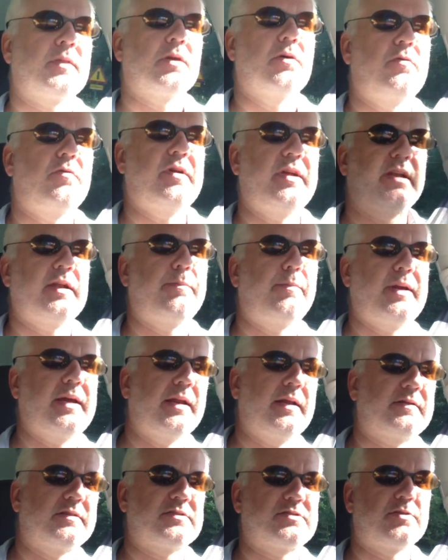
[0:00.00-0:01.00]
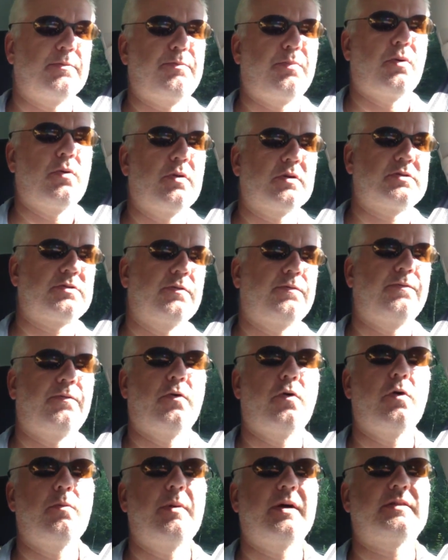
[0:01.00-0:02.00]
readability support to
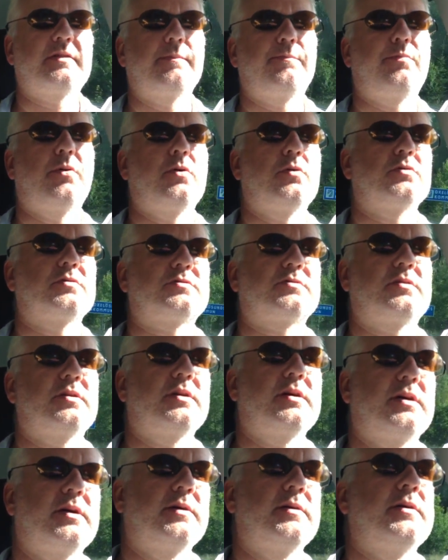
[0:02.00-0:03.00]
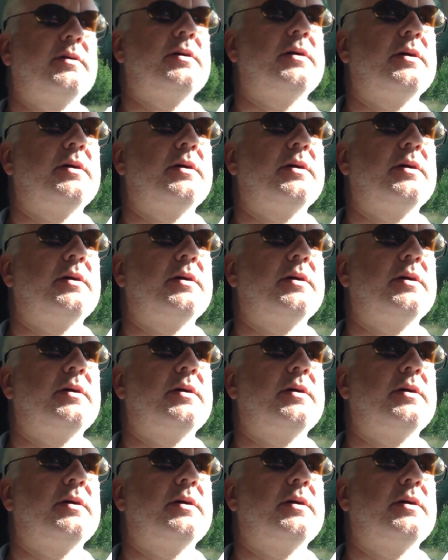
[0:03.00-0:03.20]
format the post uh,